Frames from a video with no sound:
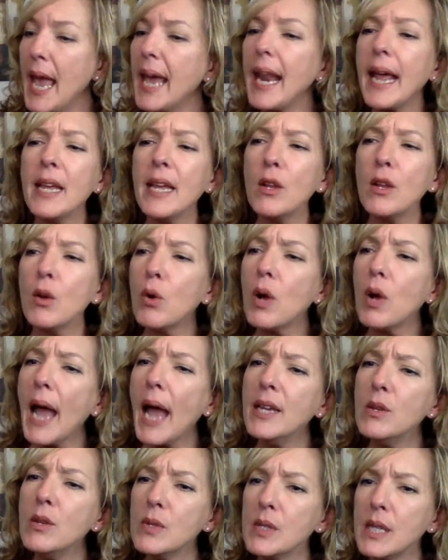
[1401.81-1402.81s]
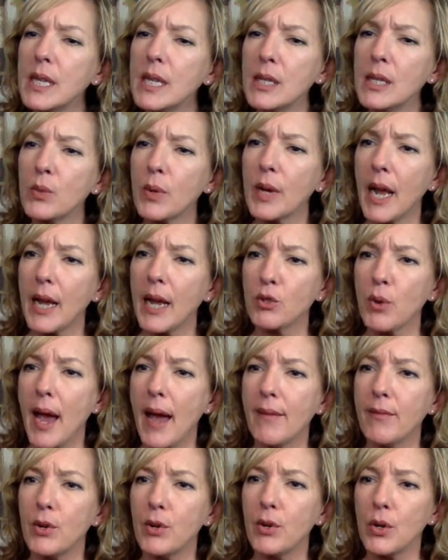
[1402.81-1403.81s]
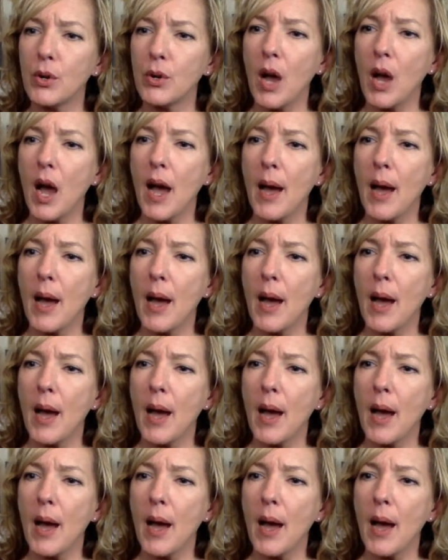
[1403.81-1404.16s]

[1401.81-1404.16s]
And I, I use these when I travel.